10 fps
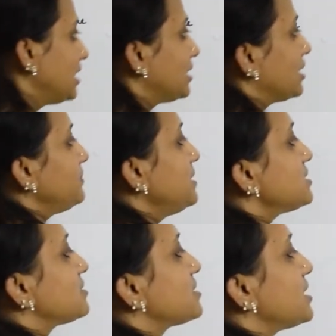That
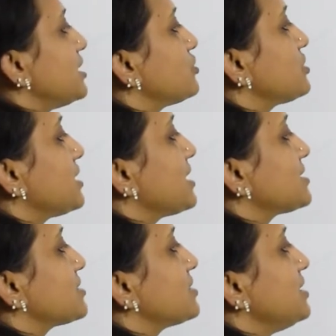means this hydrogen
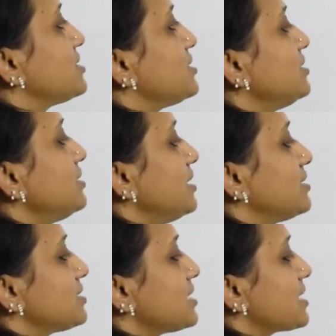gas is released here and
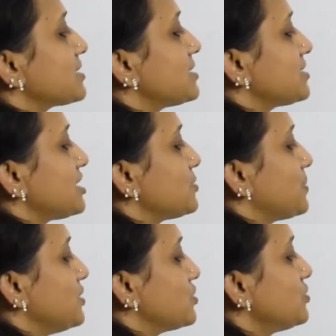this acts as a
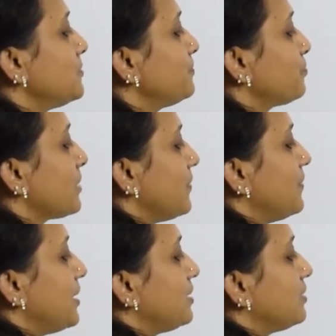suspension,
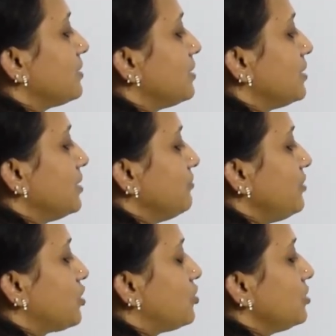then
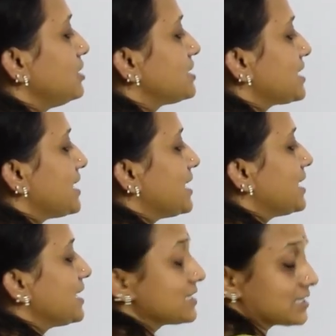we call it
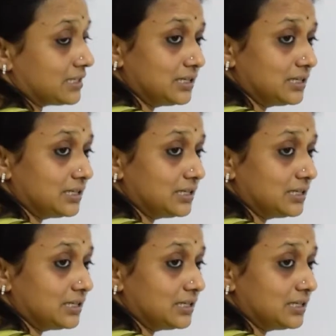as